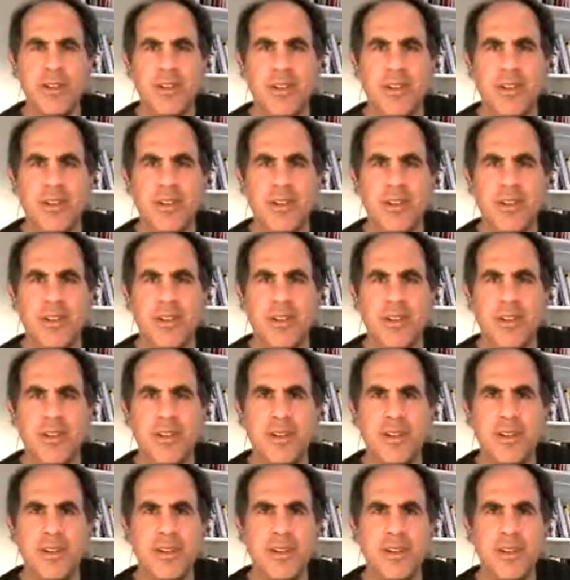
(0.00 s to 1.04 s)

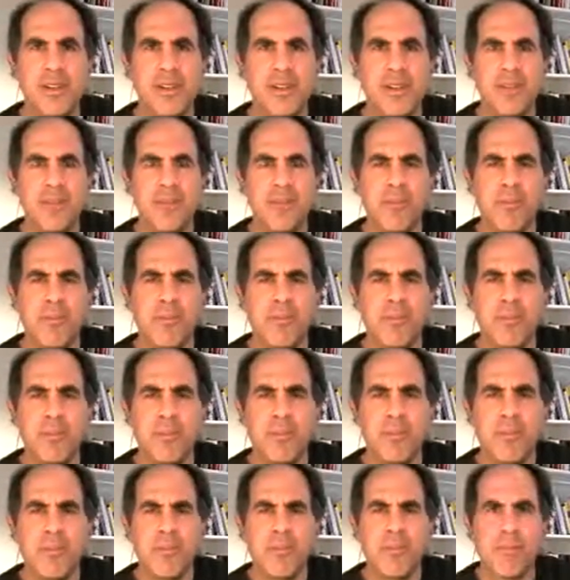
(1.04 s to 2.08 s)

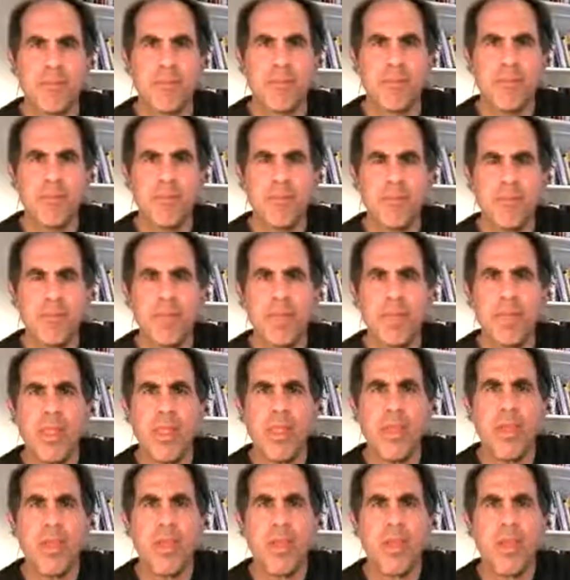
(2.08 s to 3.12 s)

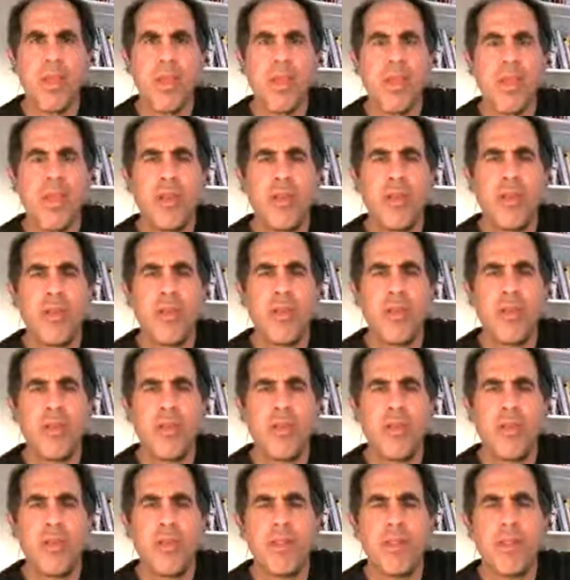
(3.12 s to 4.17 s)

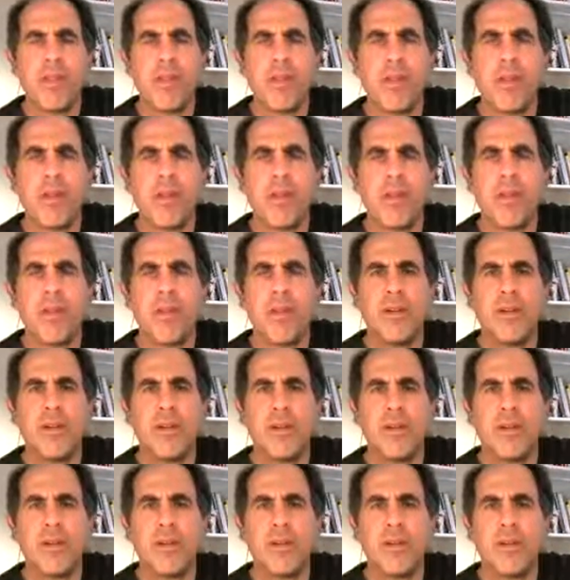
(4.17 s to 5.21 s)

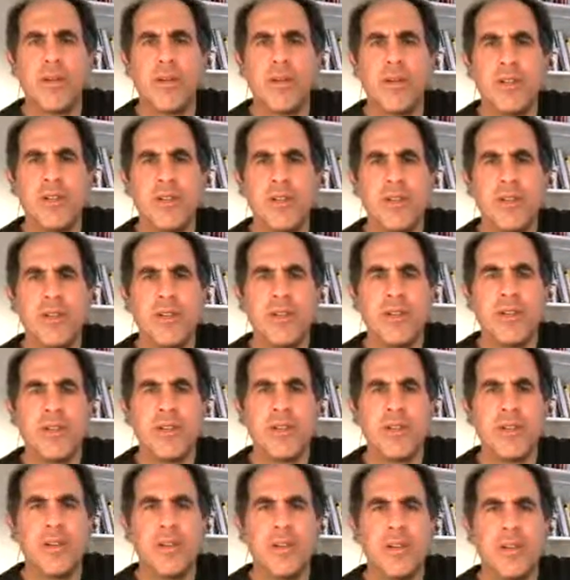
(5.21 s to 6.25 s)

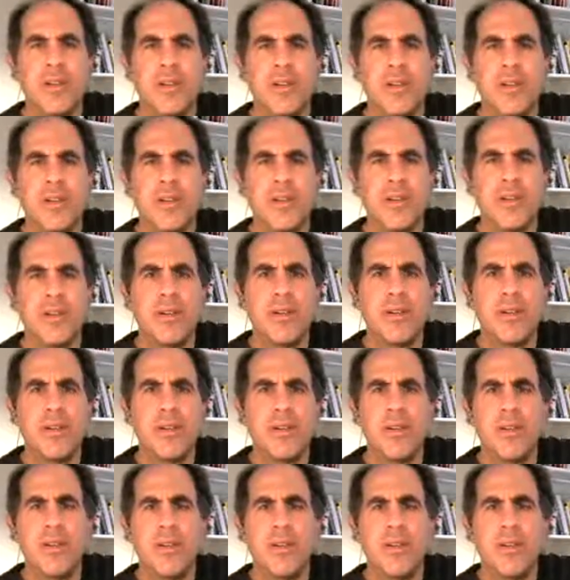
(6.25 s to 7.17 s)
No words are spoken by the person on screen.